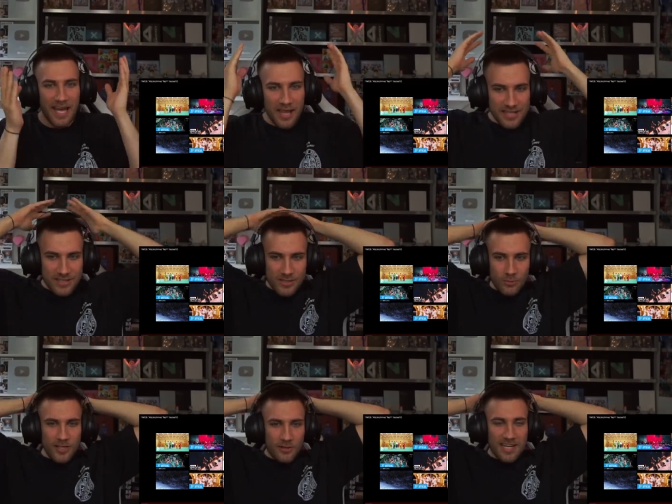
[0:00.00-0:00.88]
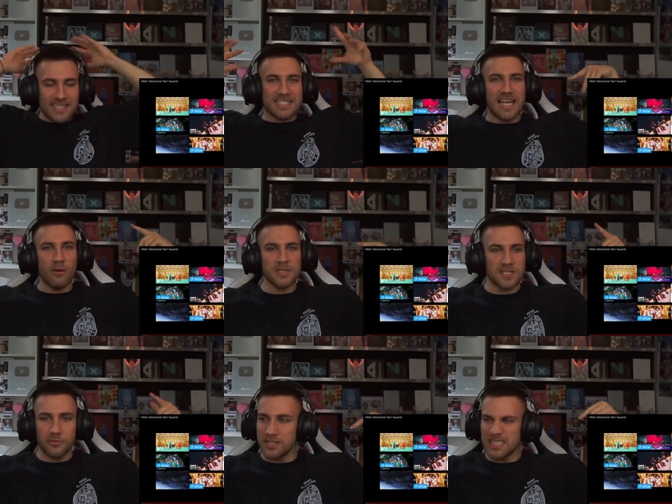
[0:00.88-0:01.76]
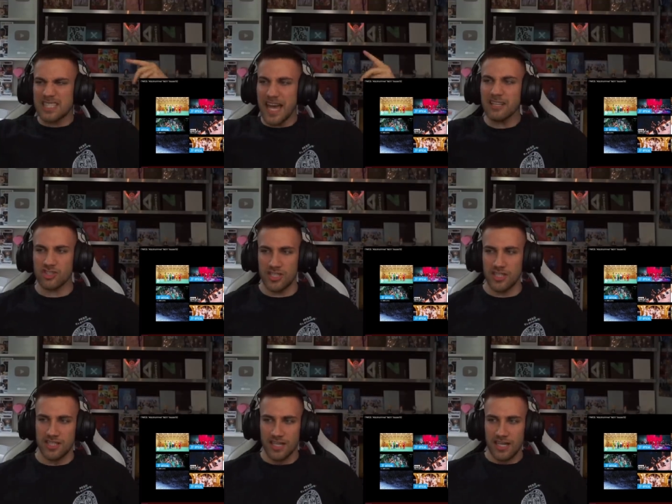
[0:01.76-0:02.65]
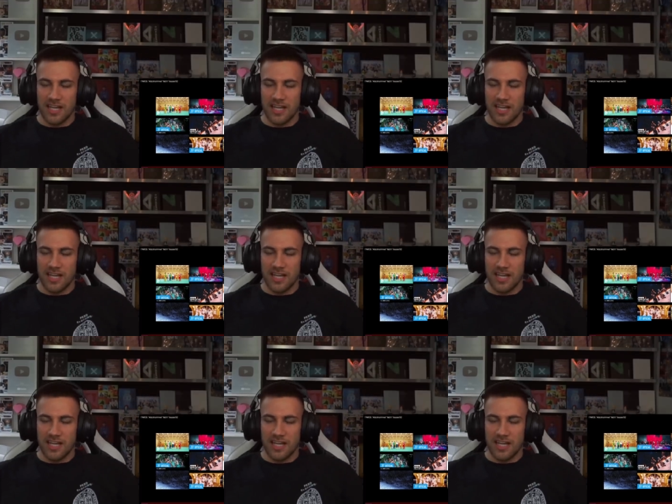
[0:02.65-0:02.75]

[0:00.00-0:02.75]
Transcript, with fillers: This looks really good and it sounds so good. It is catchy.